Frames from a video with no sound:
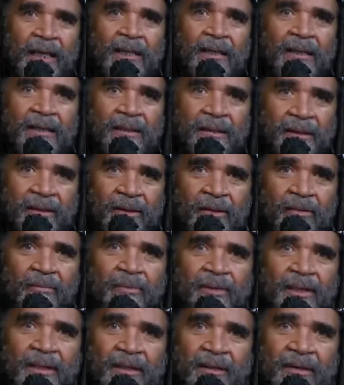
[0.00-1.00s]
you're gonna
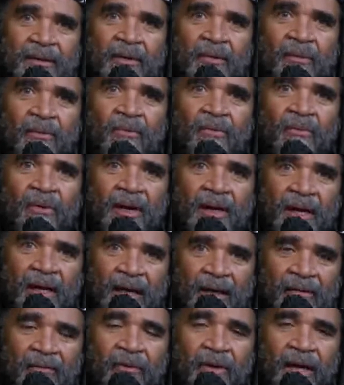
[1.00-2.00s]
be
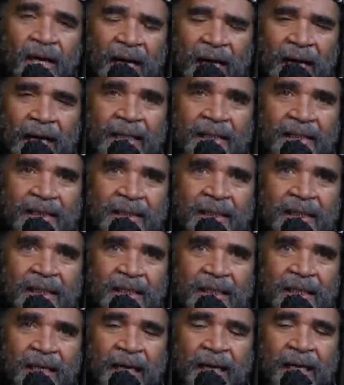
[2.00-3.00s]
really relaxed.
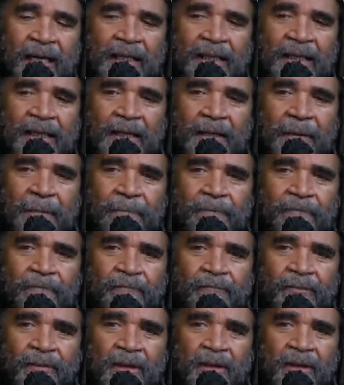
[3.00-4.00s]
And
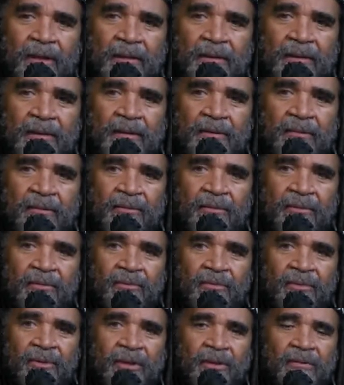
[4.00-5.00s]
so,
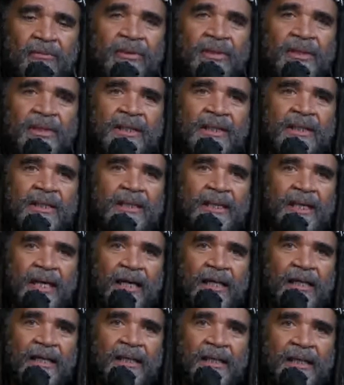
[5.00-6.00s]
you know, we need
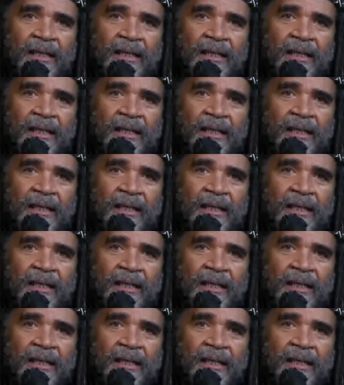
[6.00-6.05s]
that